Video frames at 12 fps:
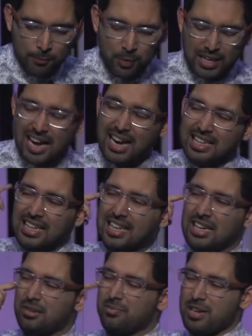we can't
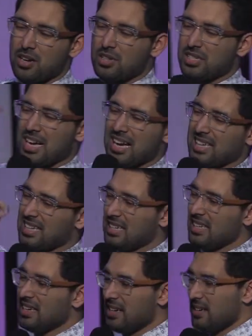hear because our
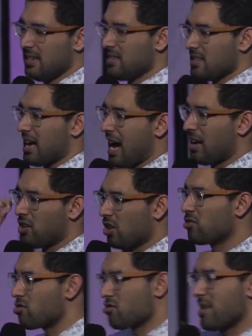ears are
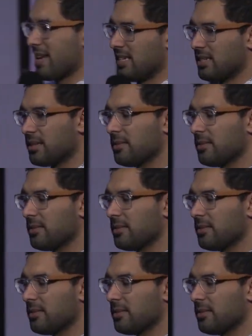not trained.